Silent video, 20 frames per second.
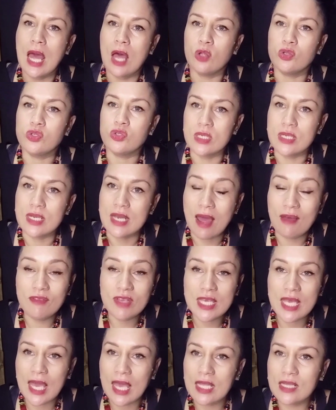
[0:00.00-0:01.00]
how to
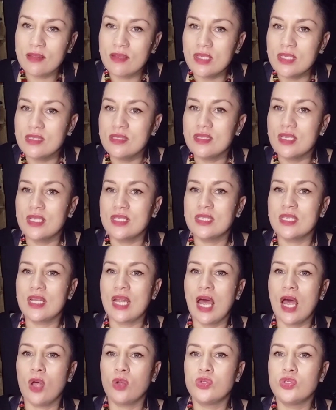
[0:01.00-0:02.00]
navigate these things and
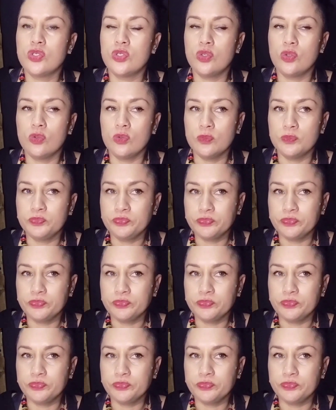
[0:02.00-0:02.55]
how to